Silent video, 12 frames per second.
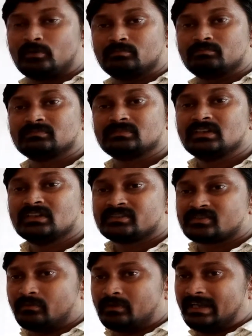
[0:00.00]
4.
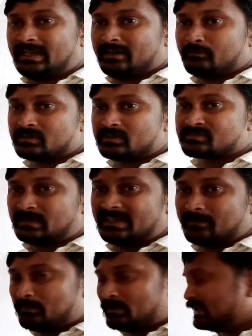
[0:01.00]
So why I was
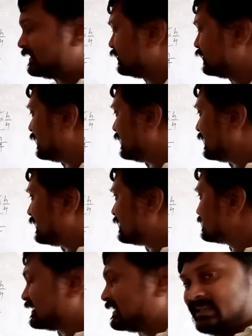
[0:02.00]
multiplying you can
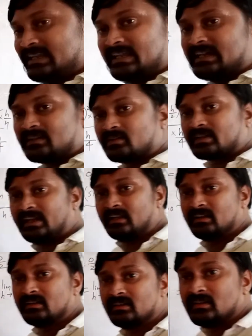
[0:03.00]
understand here,
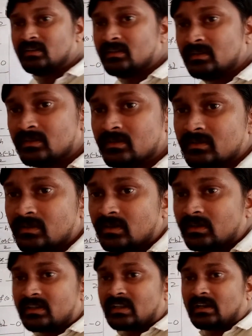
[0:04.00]
okay?
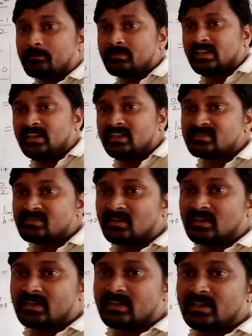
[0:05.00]
Prapti is
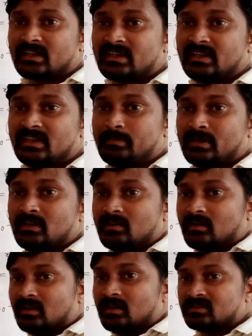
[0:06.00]
not there, people
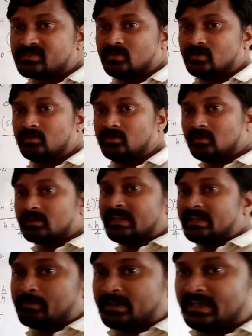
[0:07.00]
also. Okay,